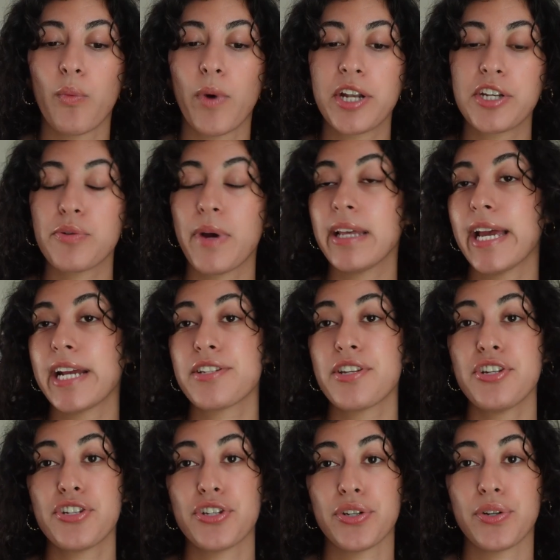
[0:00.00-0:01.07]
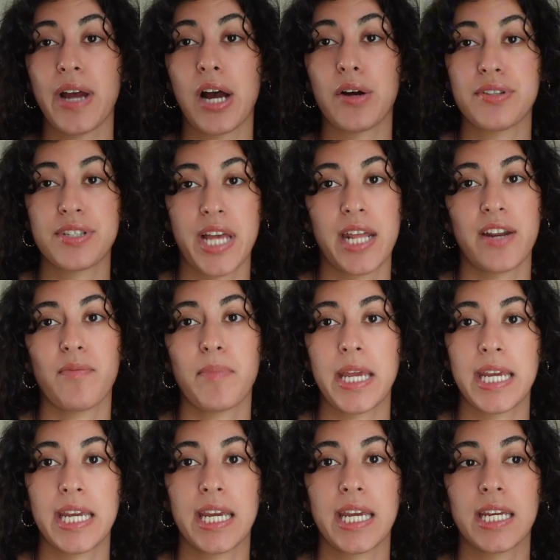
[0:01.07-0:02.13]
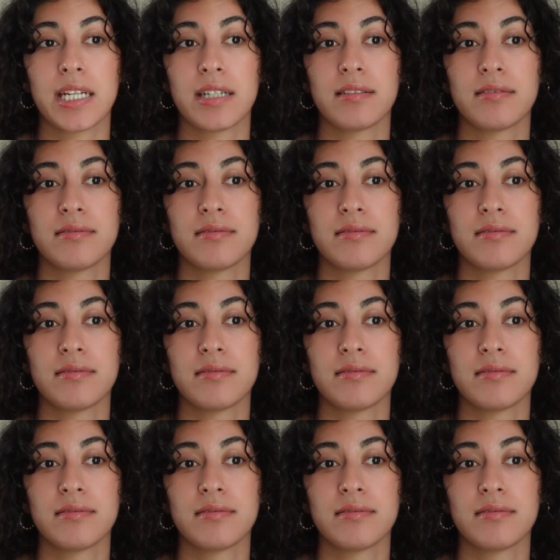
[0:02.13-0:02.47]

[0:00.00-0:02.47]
what do I like to do outside of baking?